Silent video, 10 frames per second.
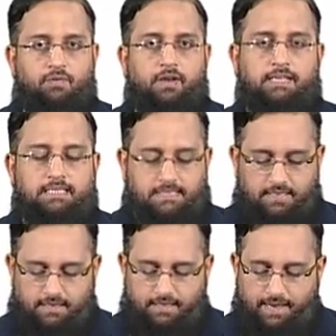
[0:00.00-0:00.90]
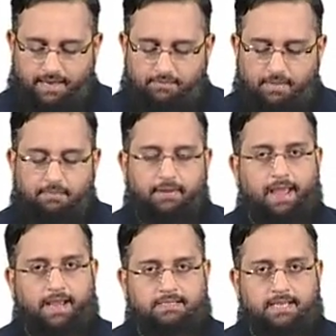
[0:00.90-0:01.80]
One is the direct memory
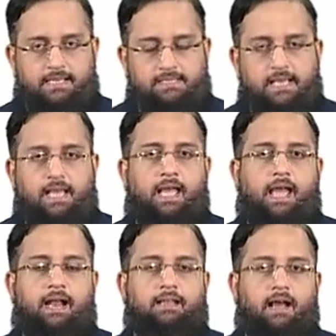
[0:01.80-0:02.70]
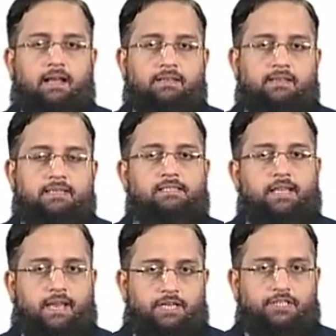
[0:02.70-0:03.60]
access and the other is
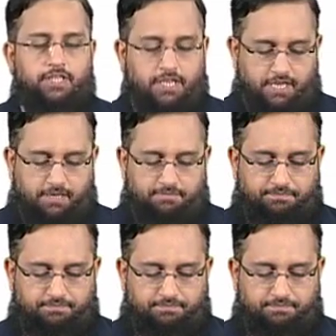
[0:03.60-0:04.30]
handshaking.